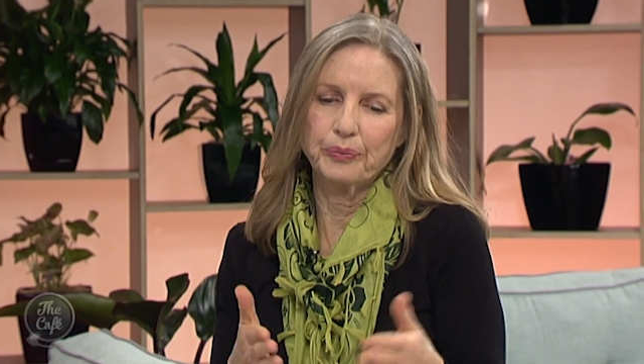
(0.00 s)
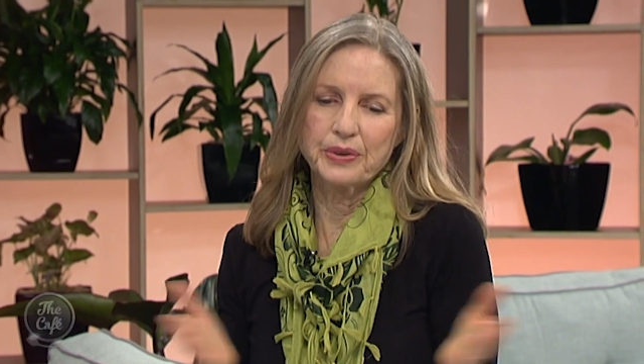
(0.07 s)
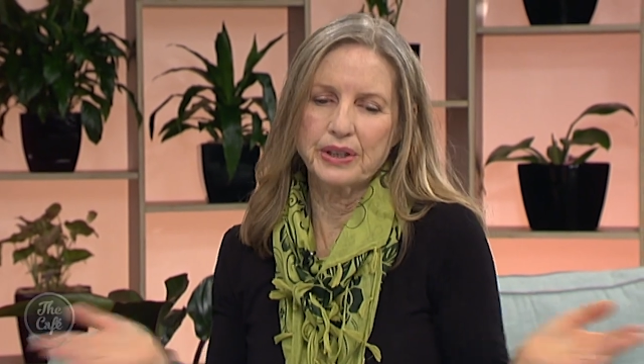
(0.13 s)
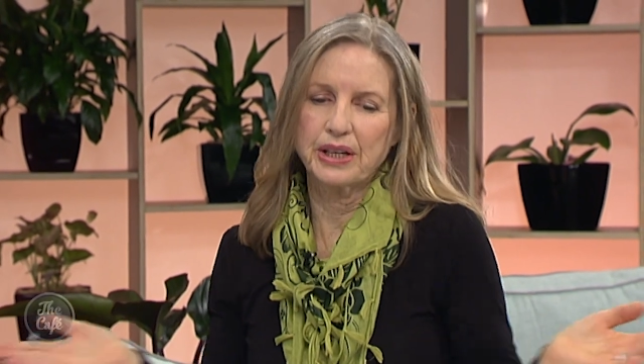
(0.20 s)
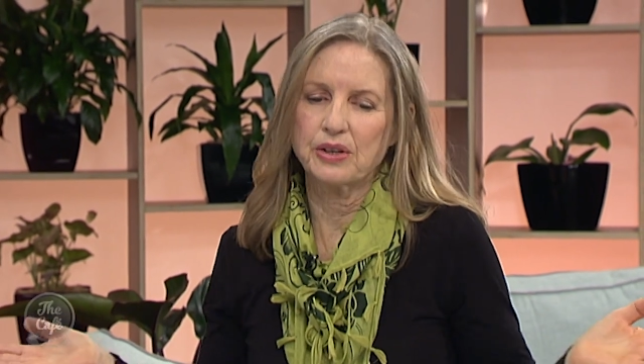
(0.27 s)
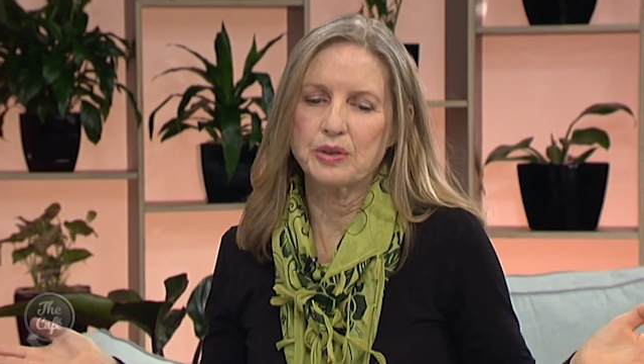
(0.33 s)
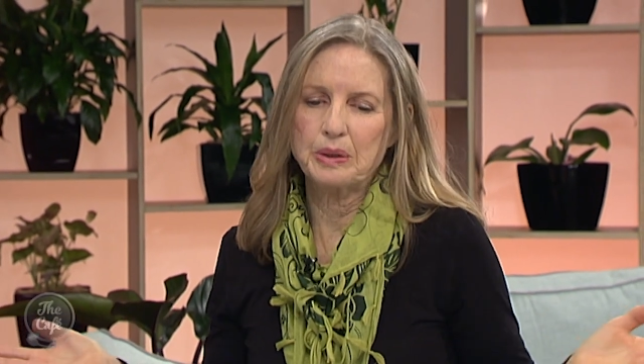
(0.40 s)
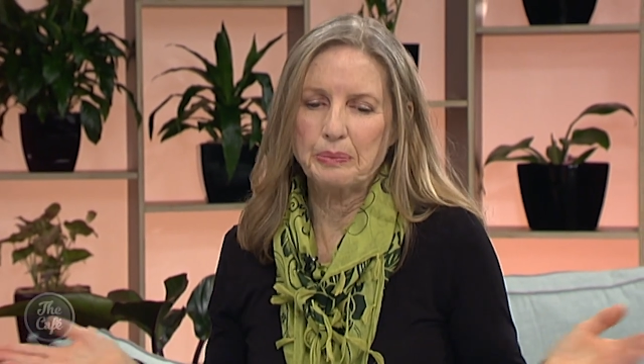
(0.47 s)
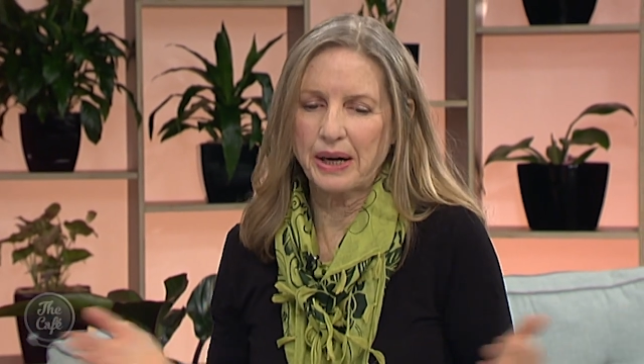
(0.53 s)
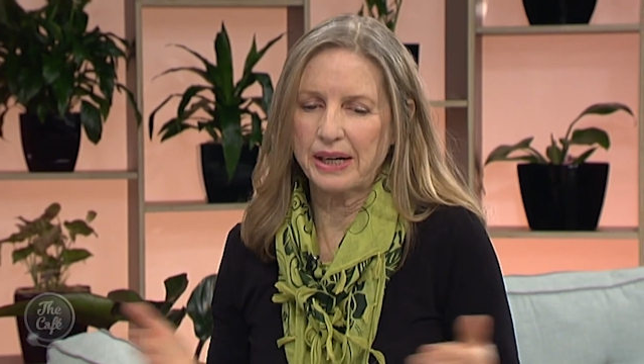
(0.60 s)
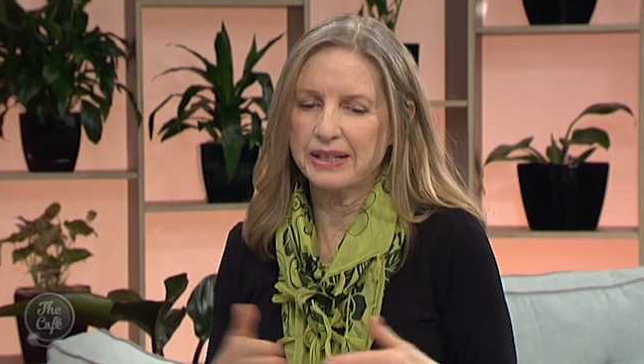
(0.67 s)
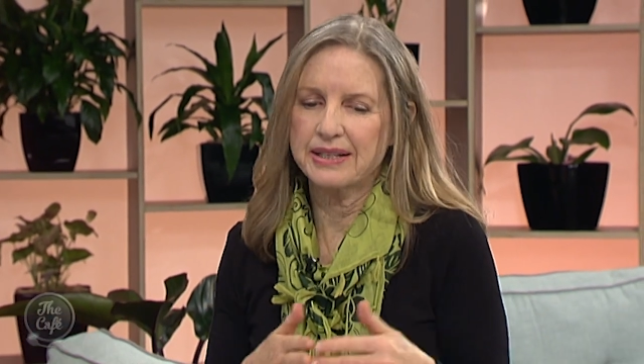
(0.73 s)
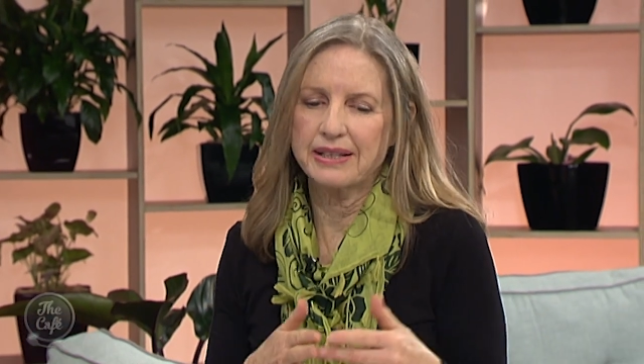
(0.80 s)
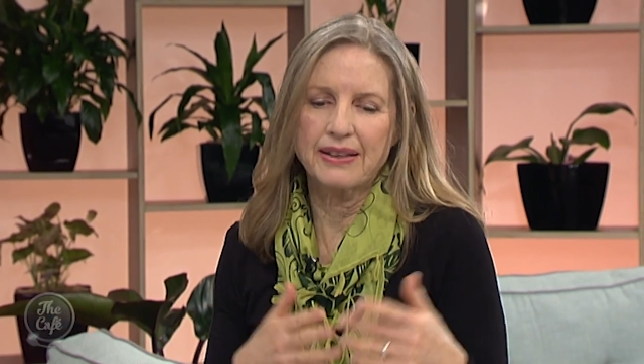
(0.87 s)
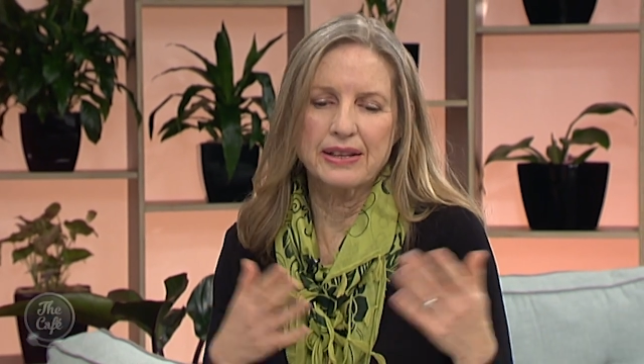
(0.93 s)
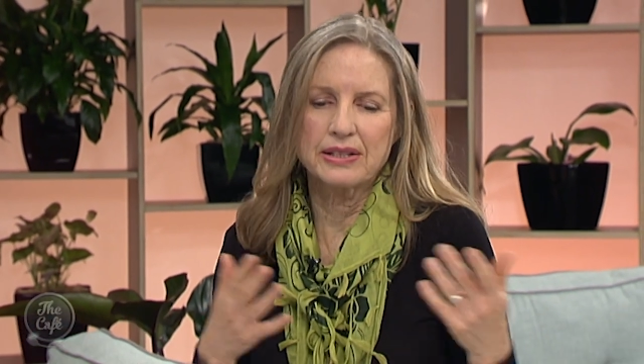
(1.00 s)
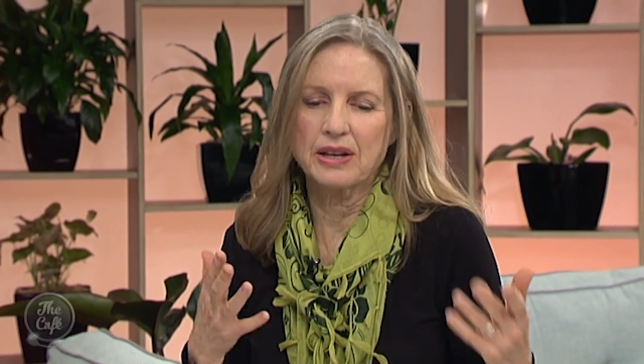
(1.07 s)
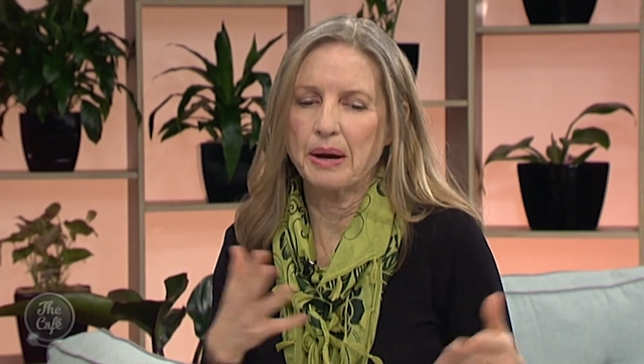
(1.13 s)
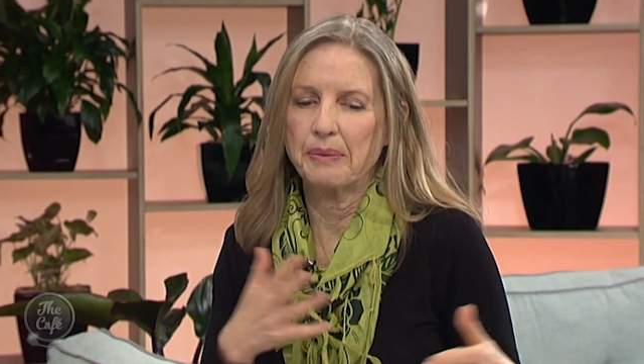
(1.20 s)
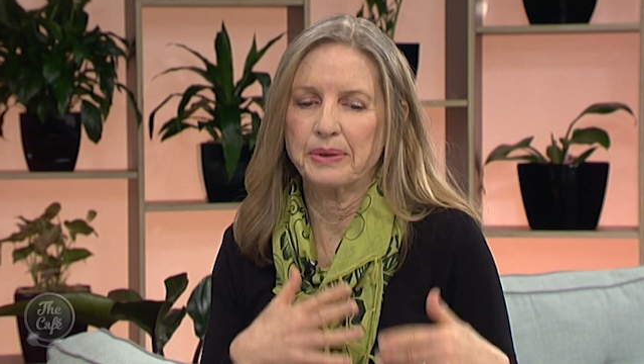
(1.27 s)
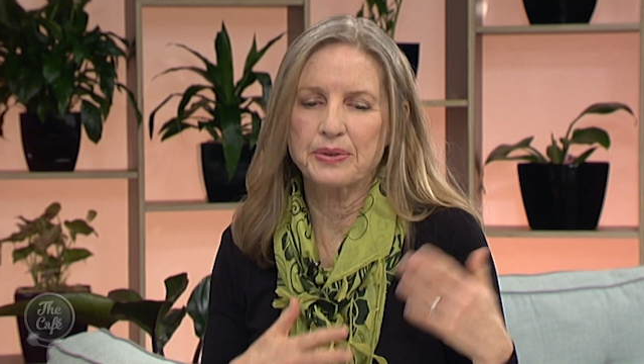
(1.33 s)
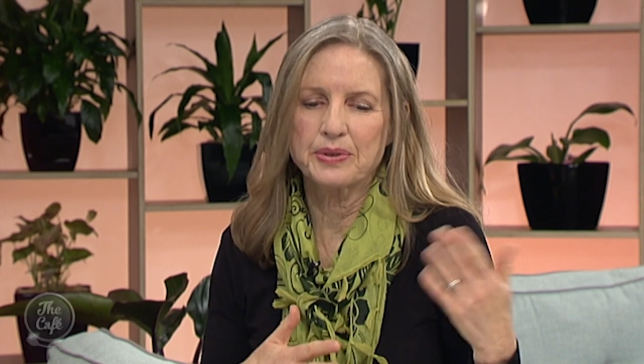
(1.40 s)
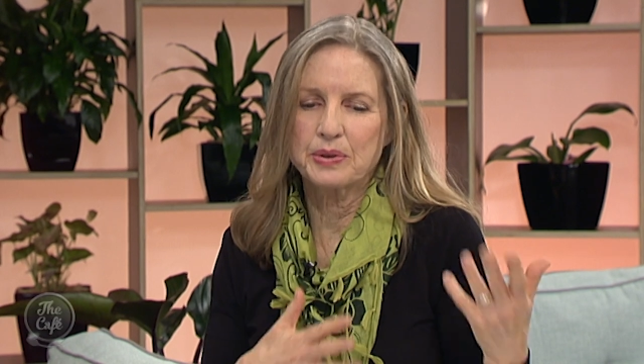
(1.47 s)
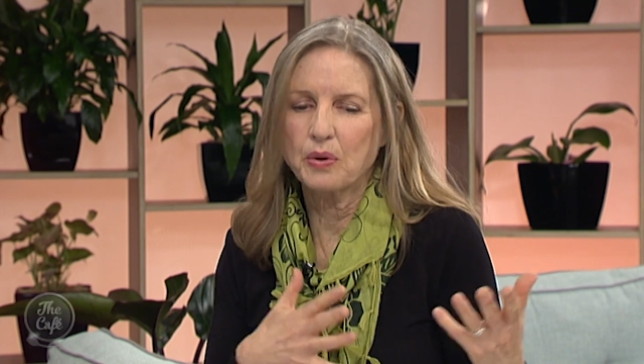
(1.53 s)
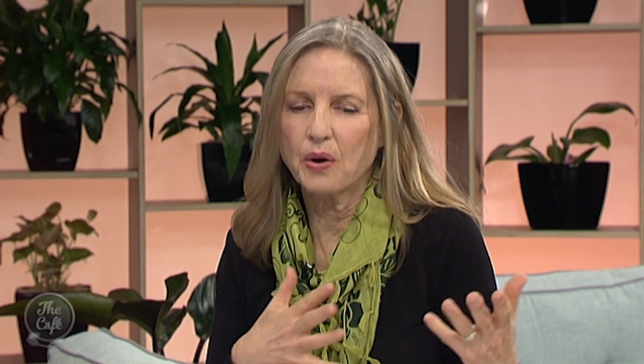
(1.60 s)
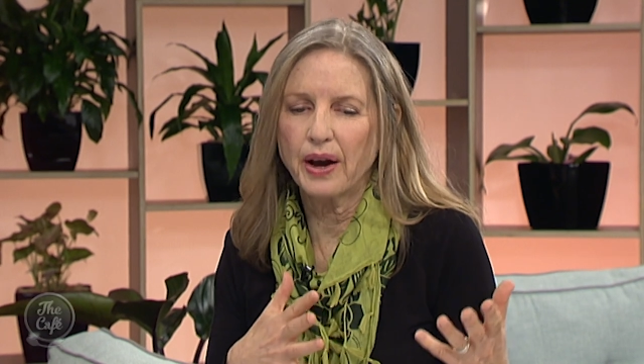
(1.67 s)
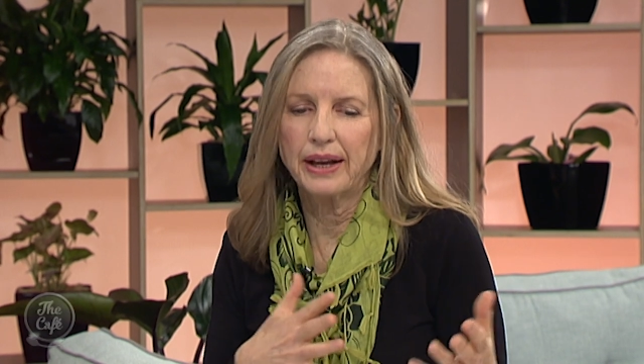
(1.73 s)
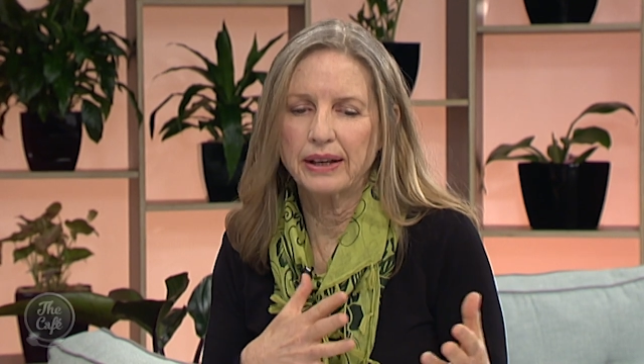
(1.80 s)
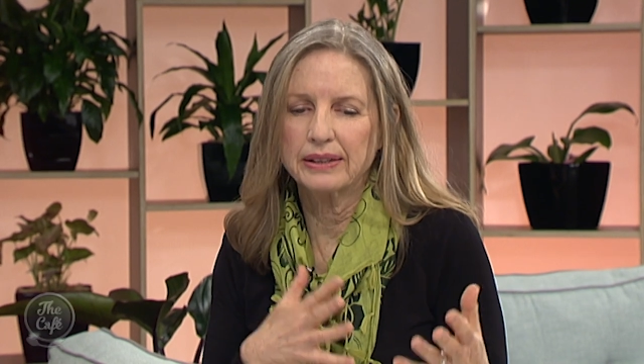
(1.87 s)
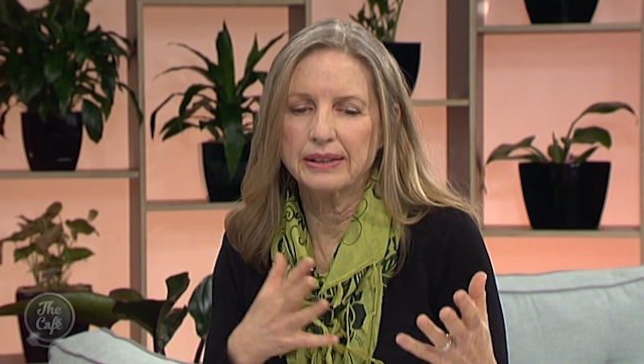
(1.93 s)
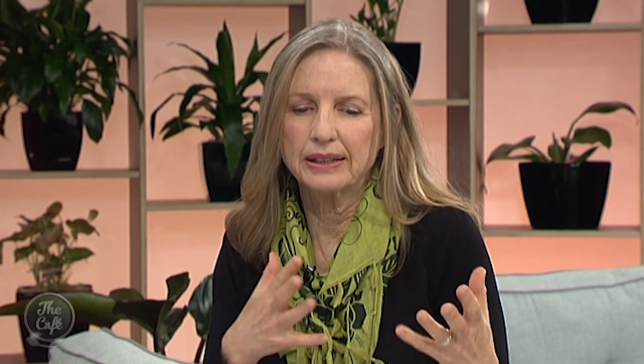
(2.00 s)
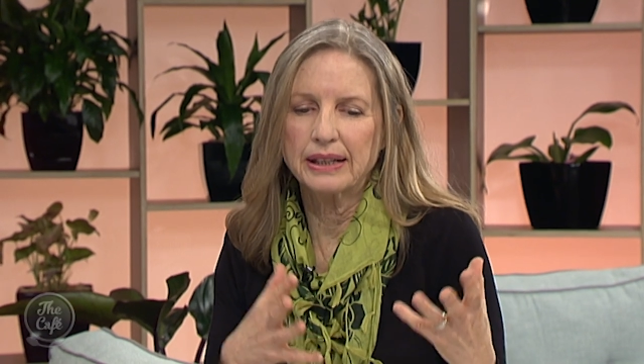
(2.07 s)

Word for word: with the country practice at that time there was quite